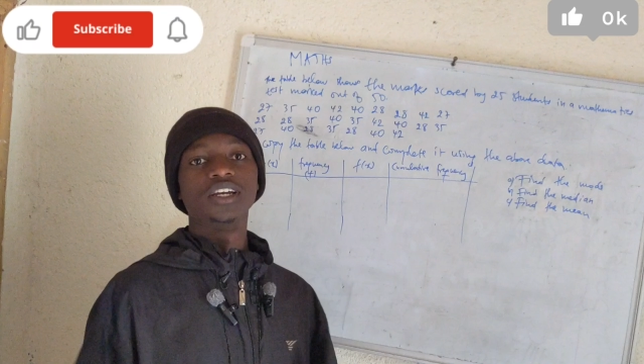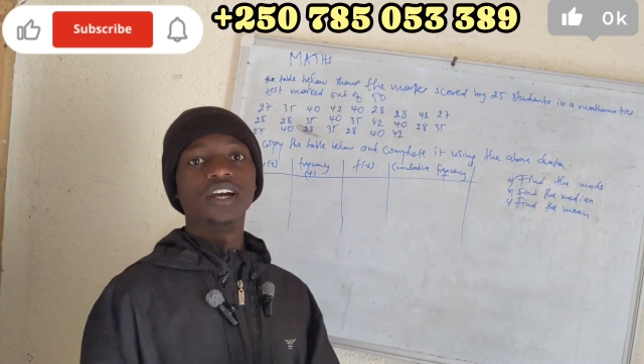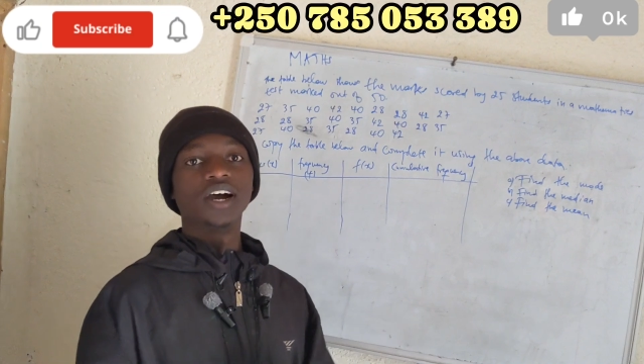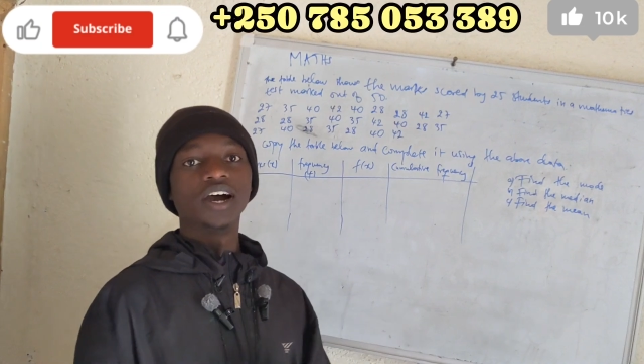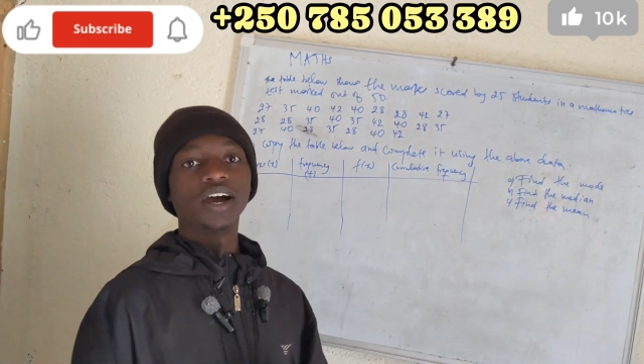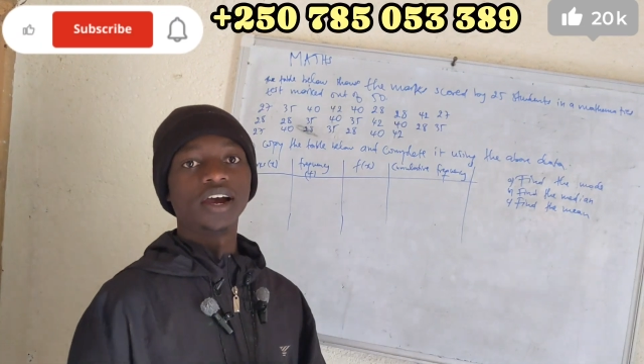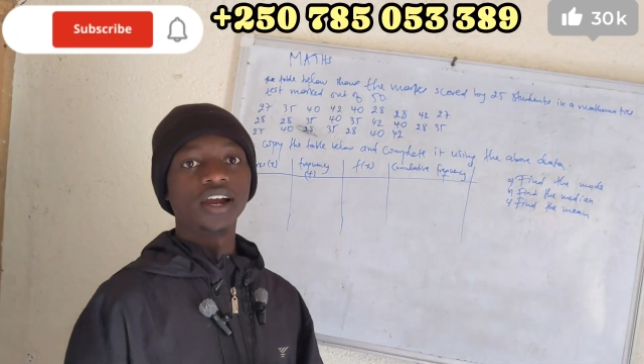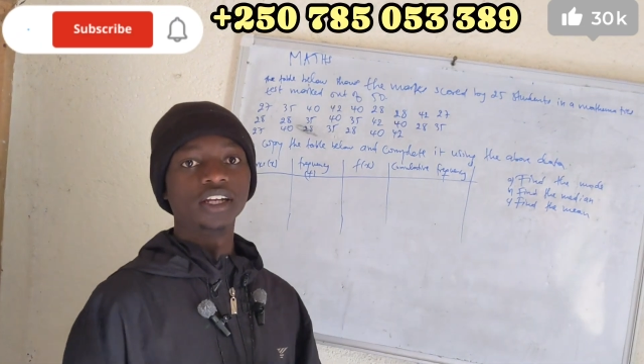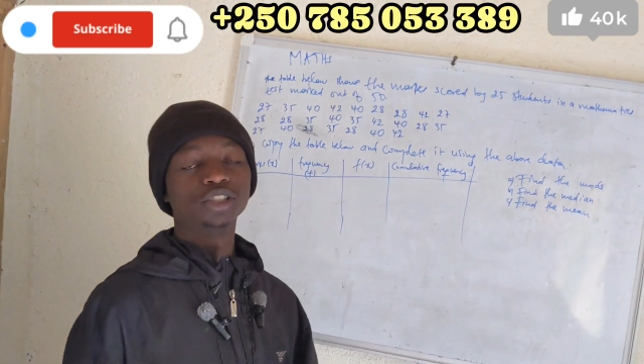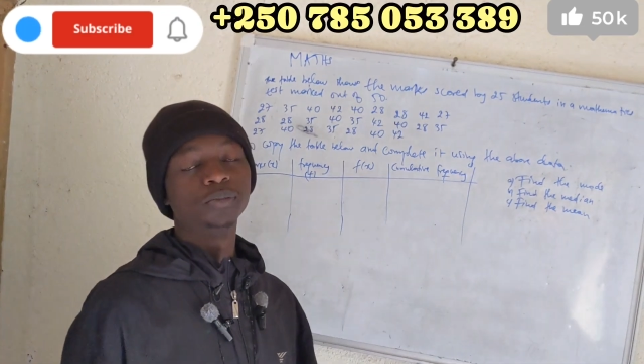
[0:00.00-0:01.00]
Okay,
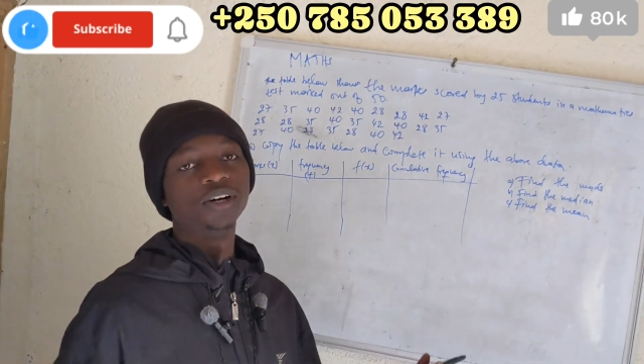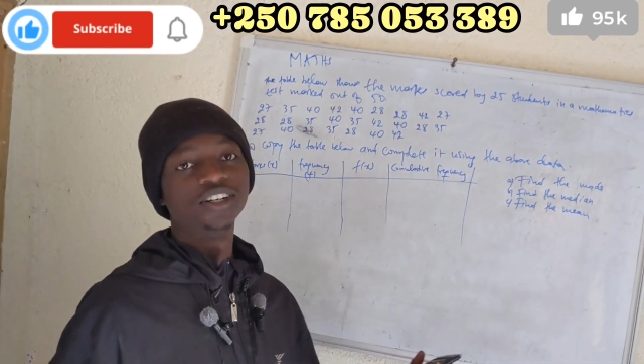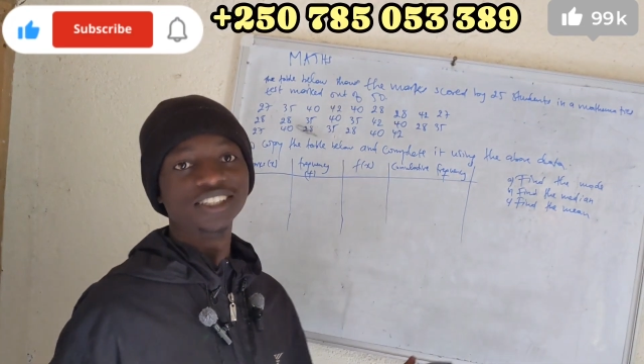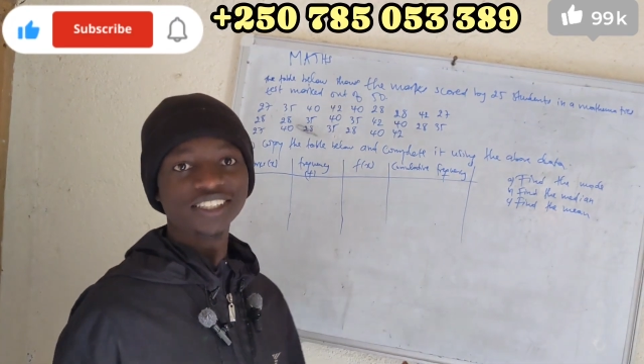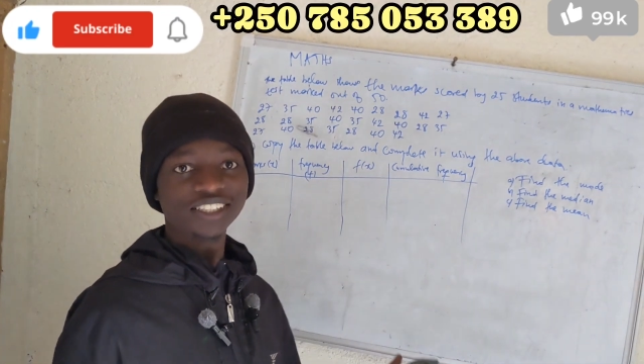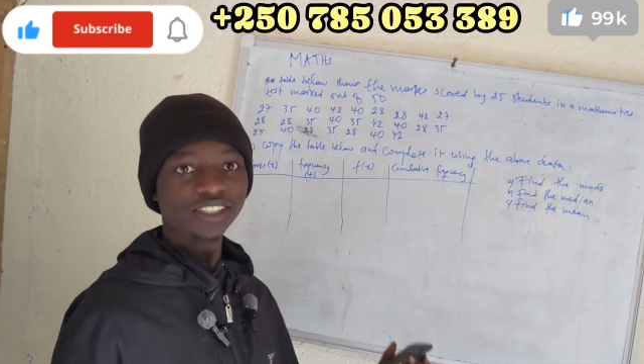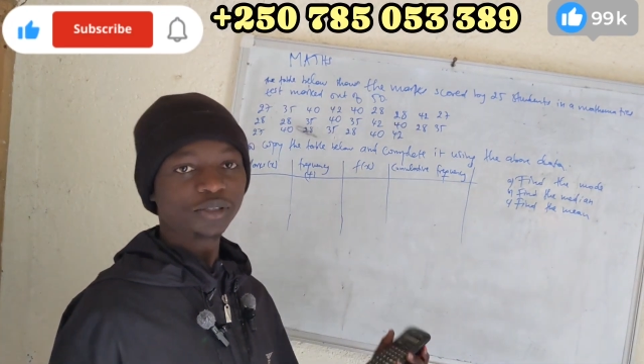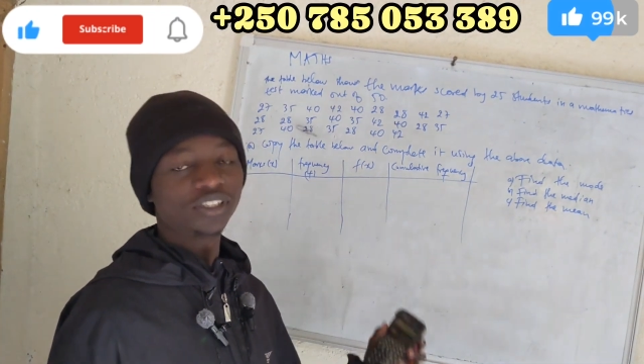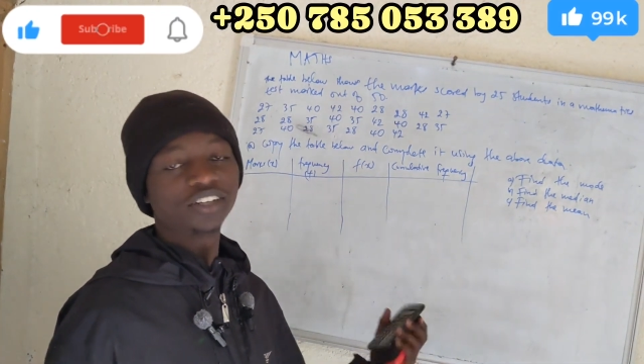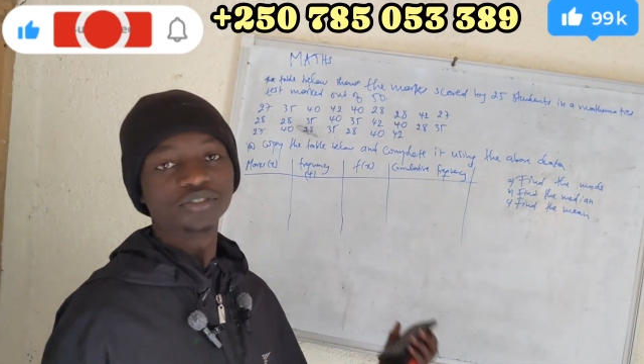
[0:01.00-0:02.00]
hi, good morning,
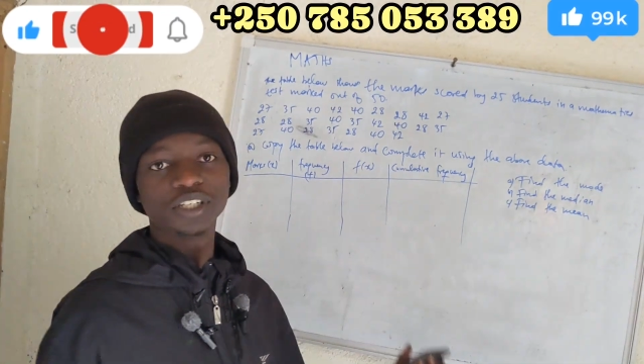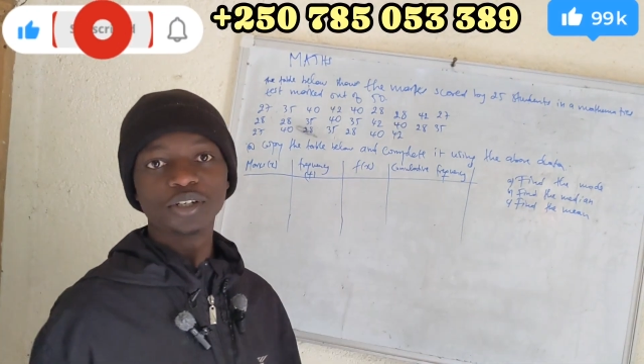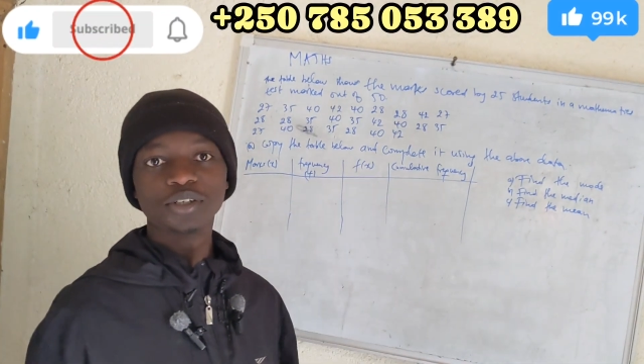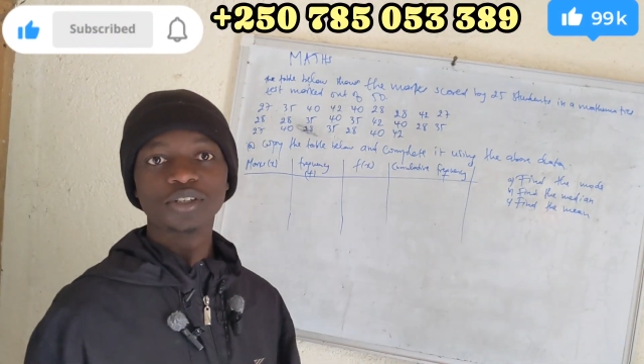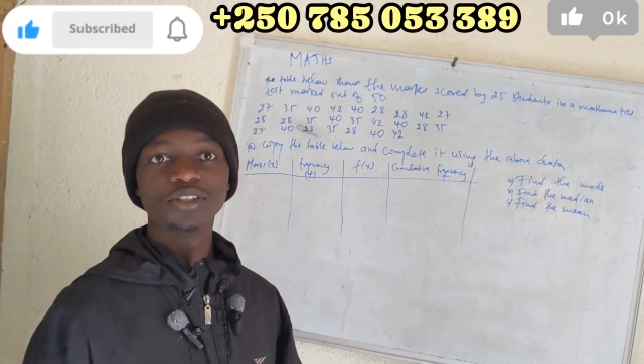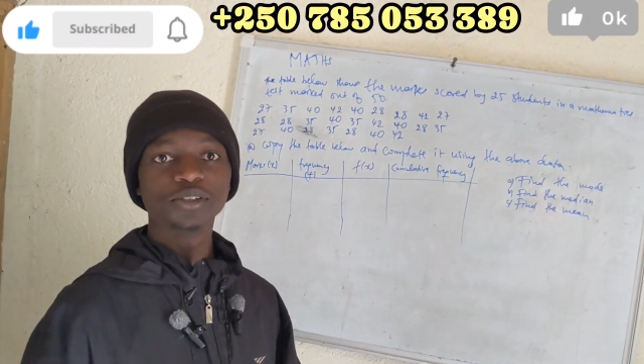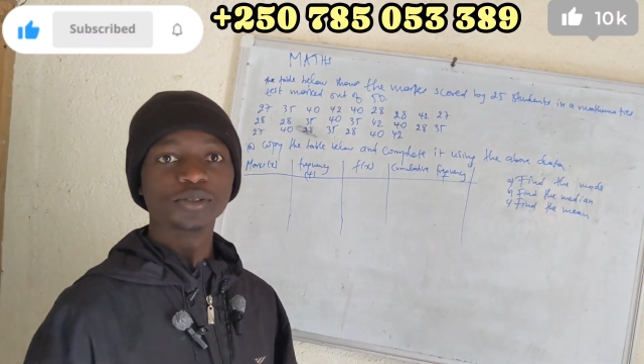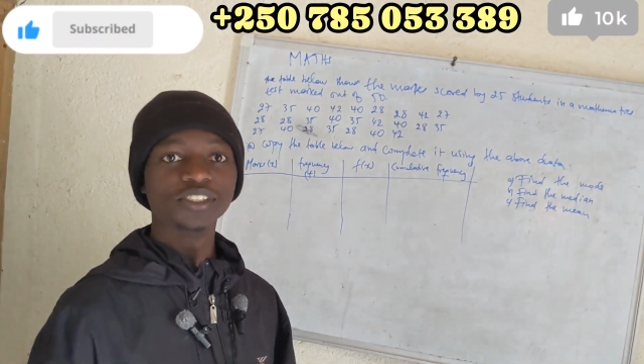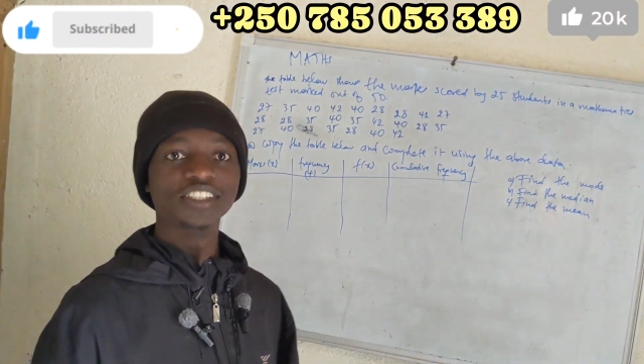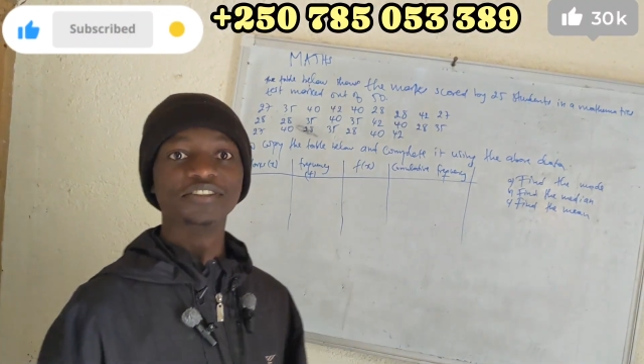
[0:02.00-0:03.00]
good afternoon,
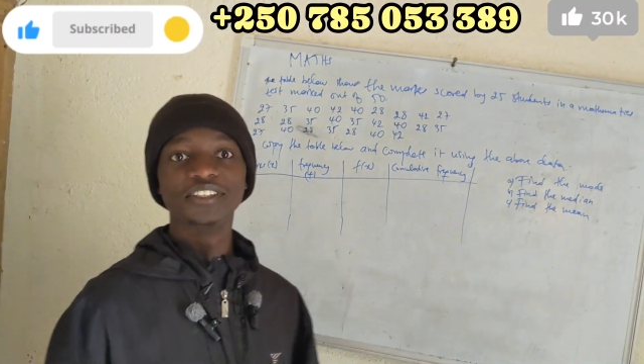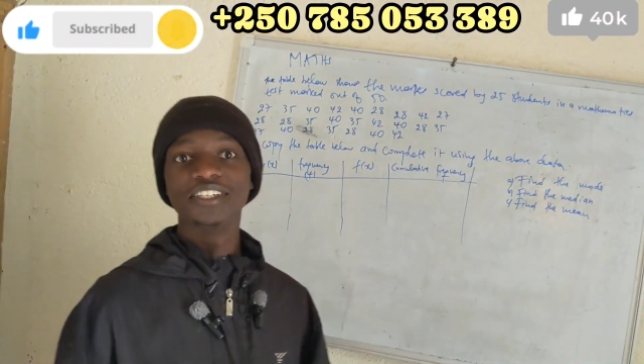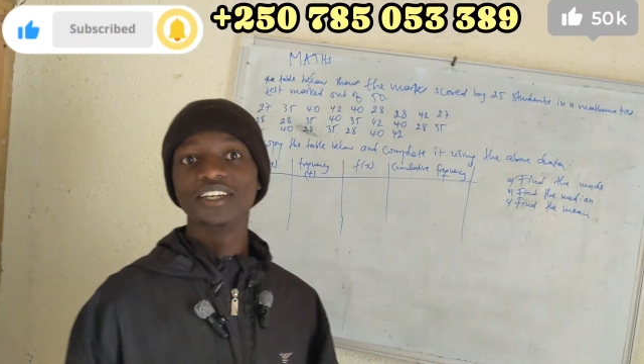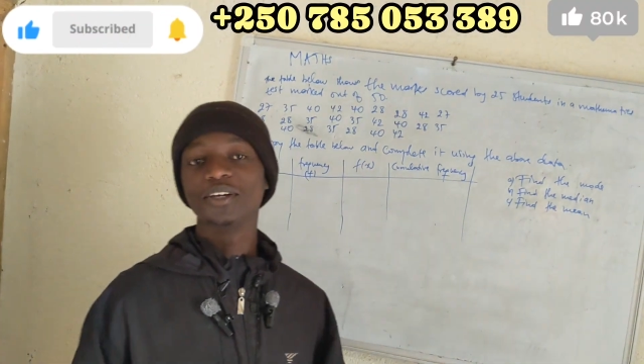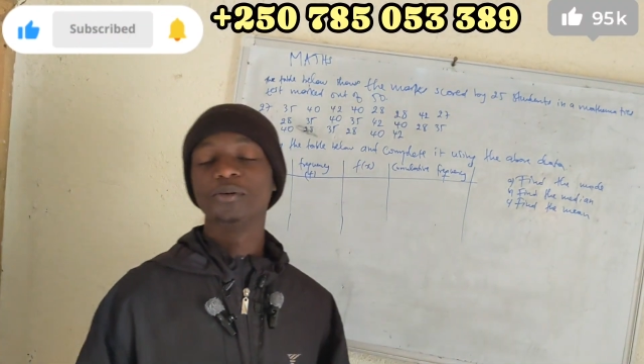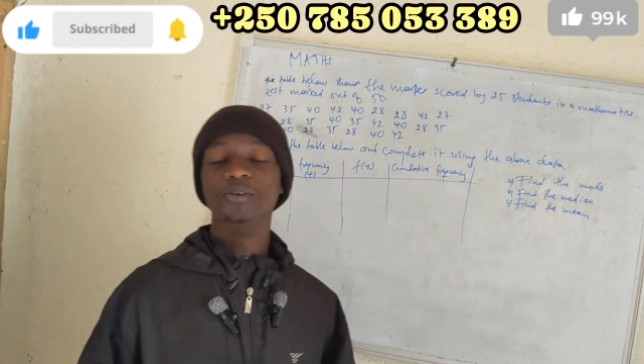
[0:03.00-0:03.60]
good evening,